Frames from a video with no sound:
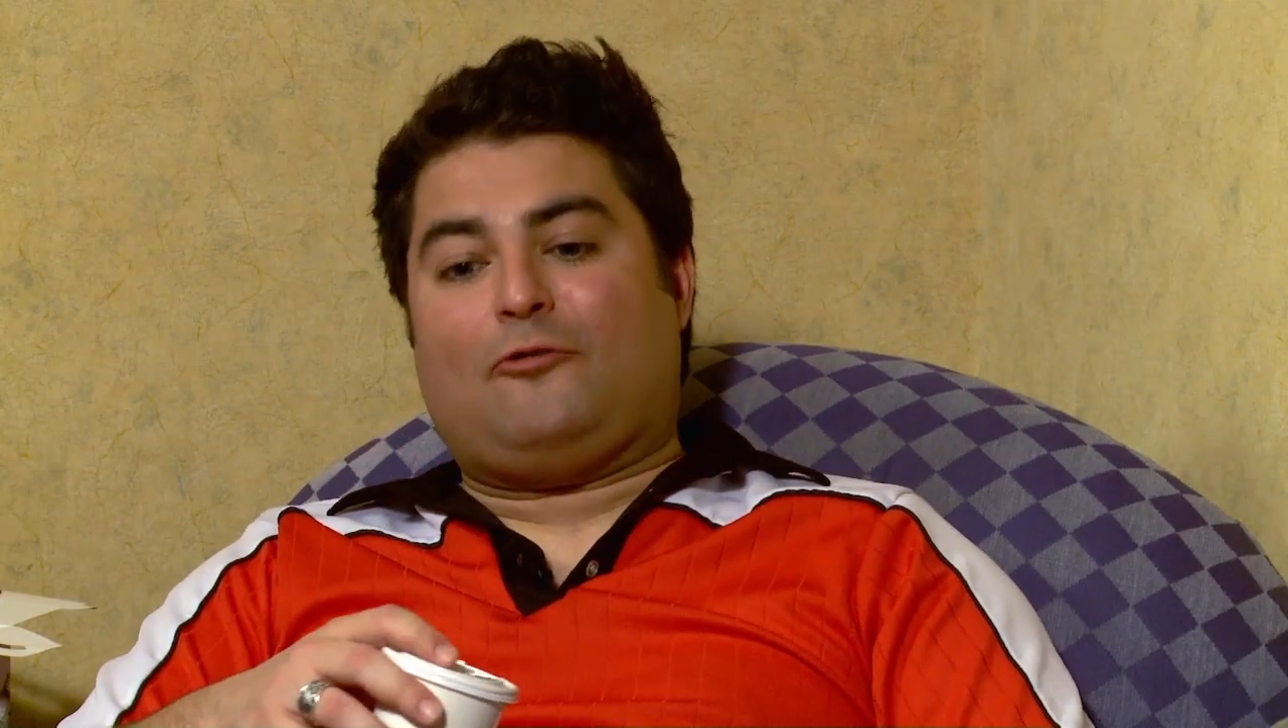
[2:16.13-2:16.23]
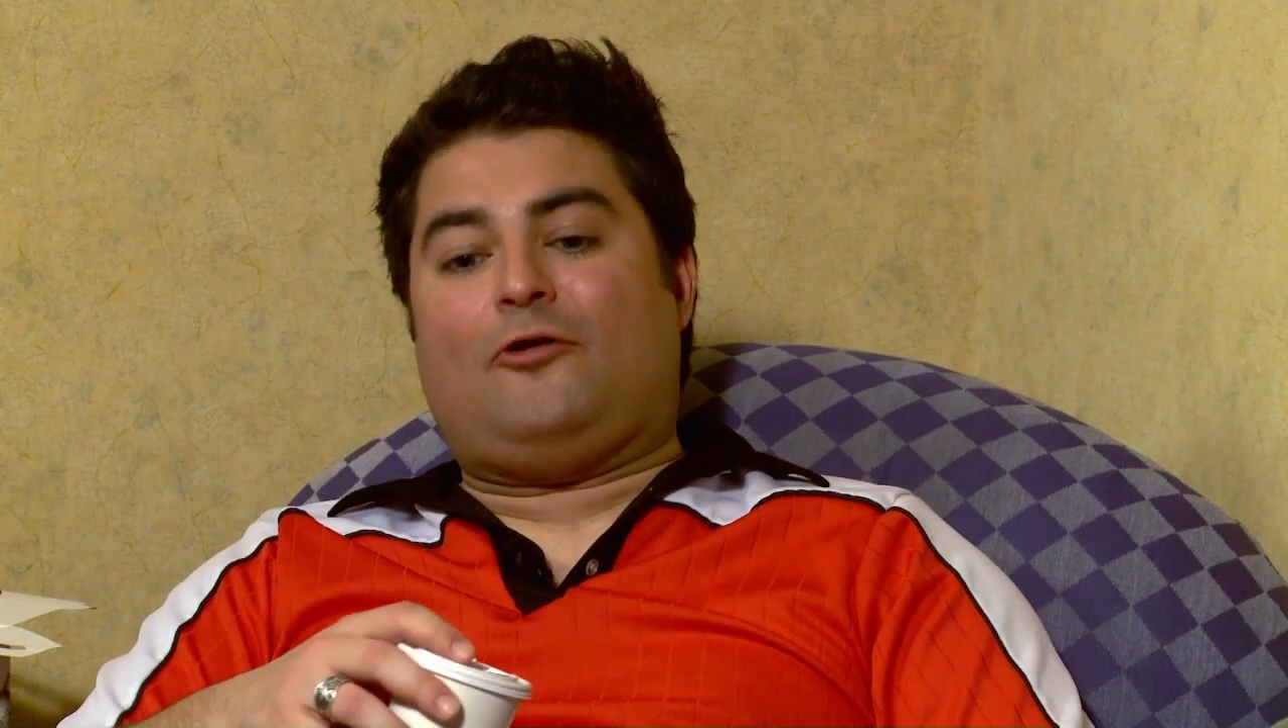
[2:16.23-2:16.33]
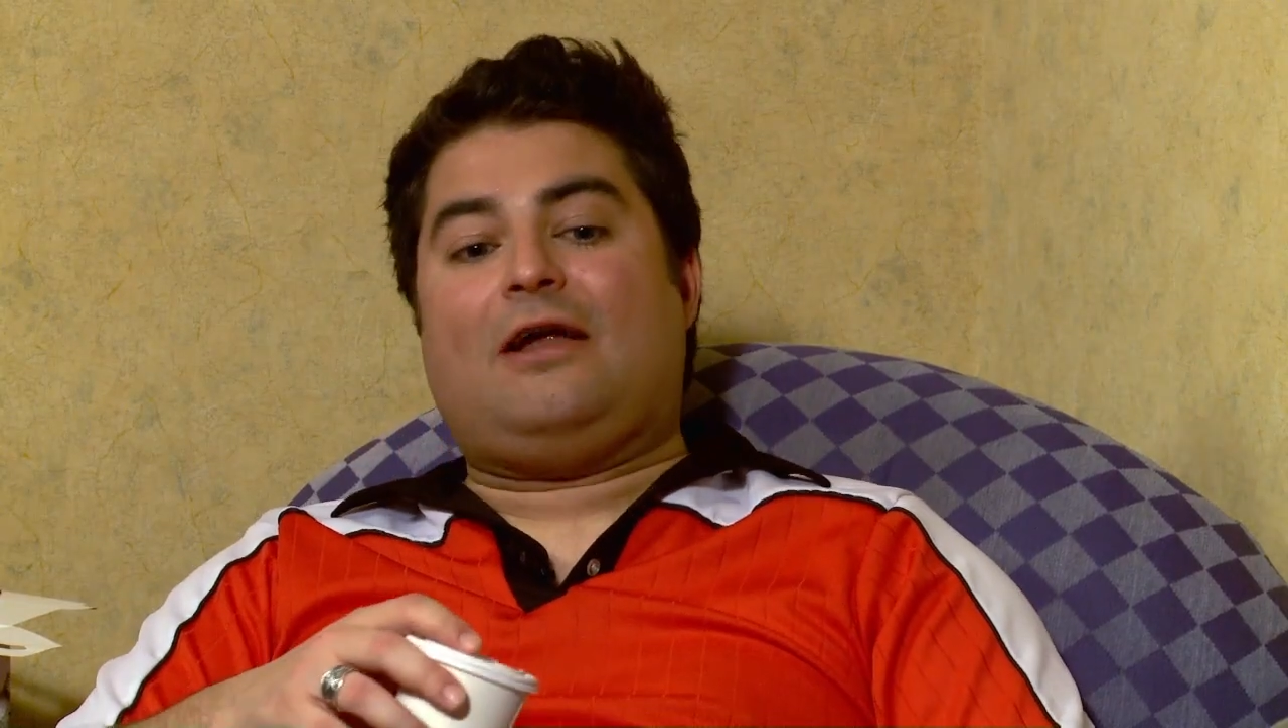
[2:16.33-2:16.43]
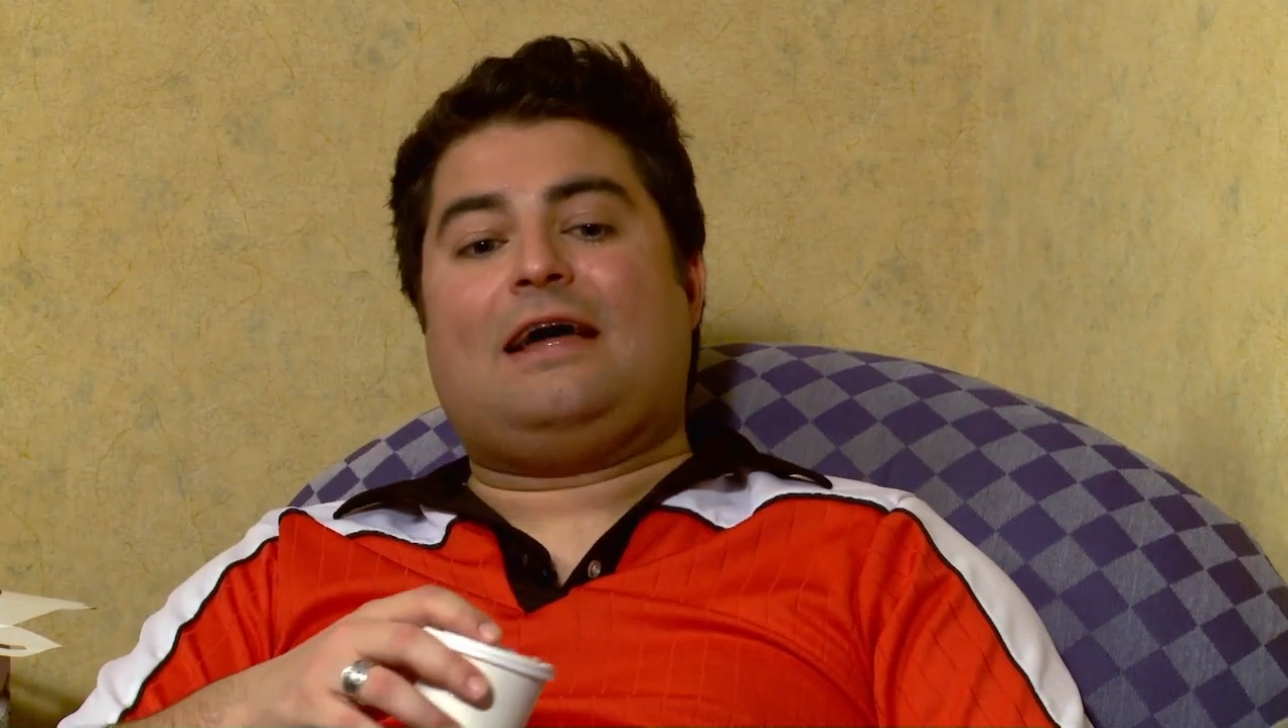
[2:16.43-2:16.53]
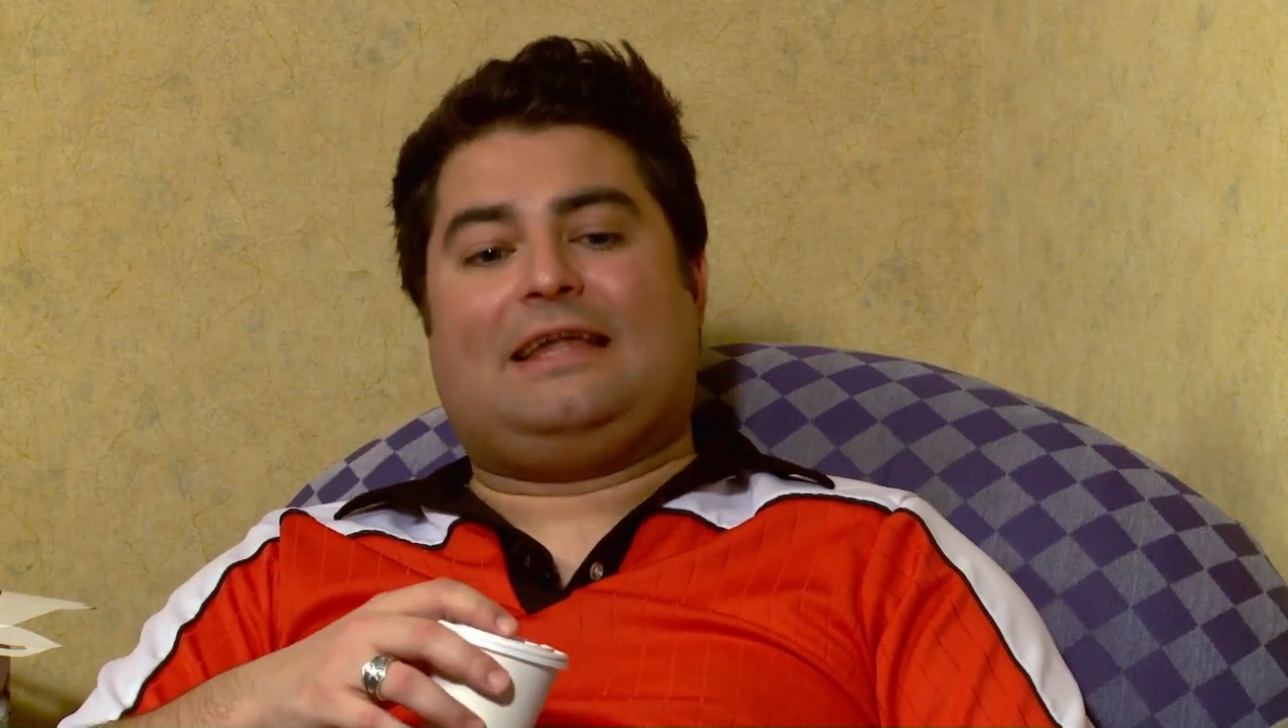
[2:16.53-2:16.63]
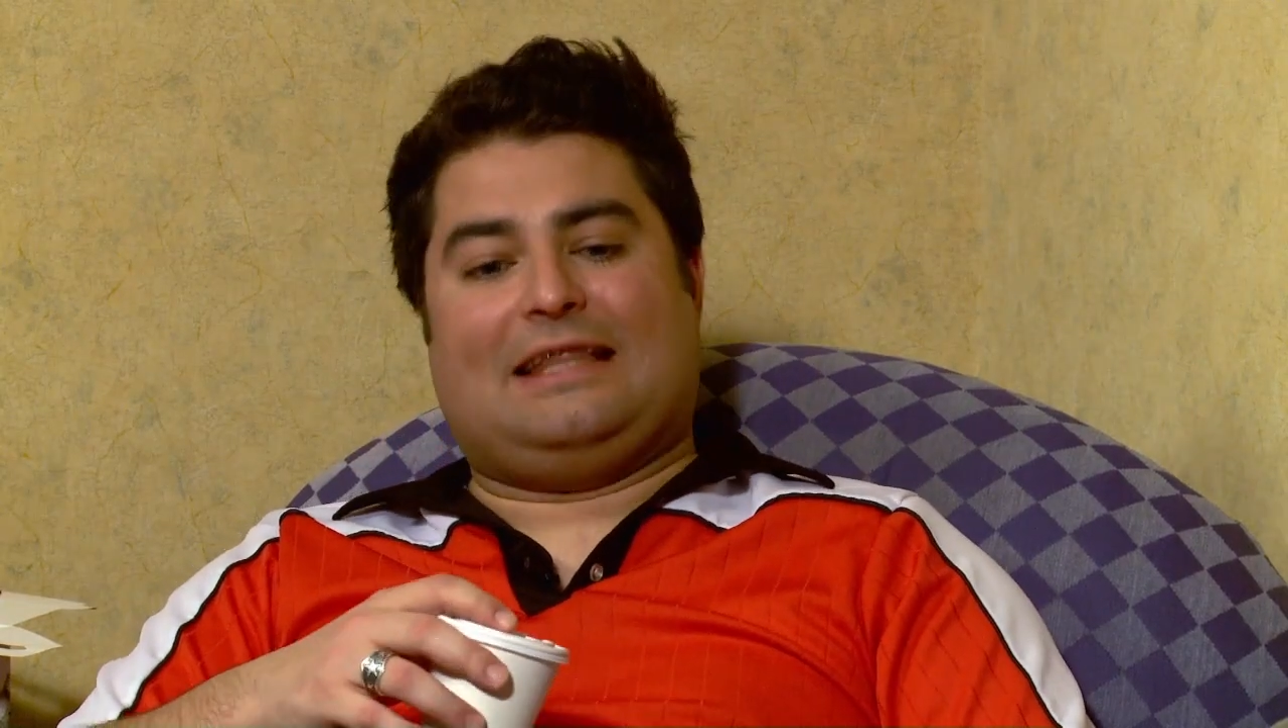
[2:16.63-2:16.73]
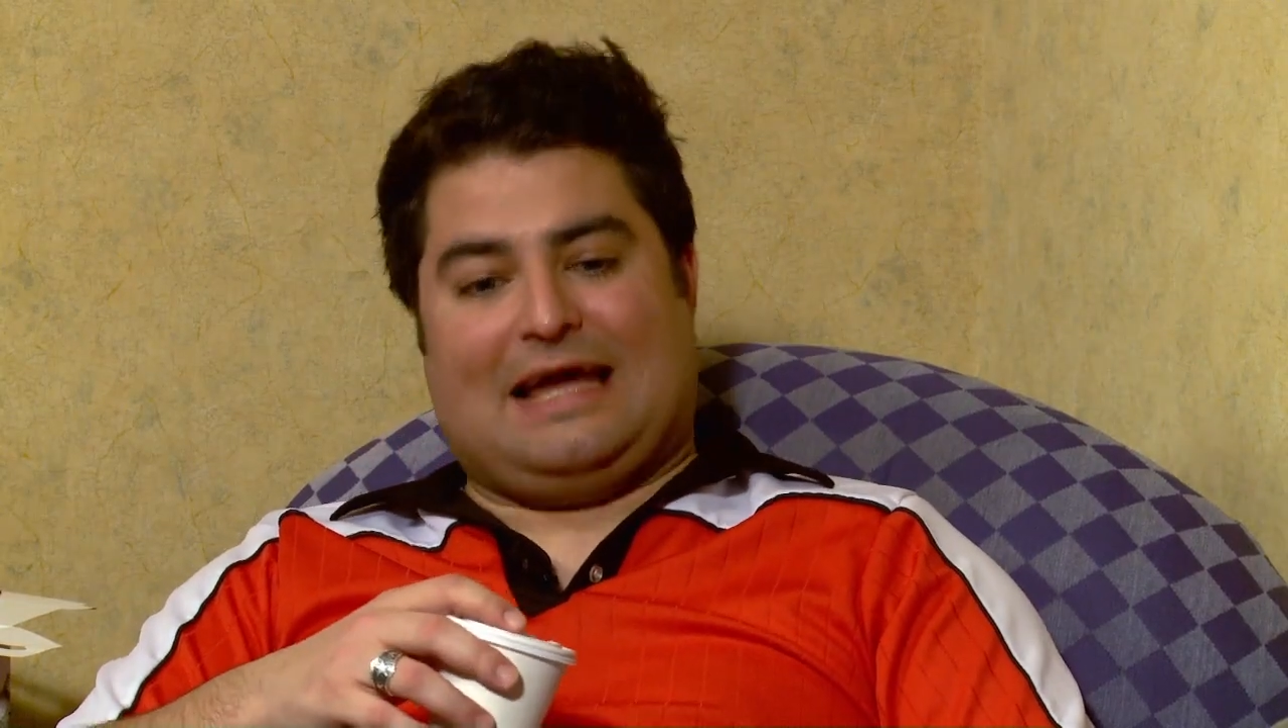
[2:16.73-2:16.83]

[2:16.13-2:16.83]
really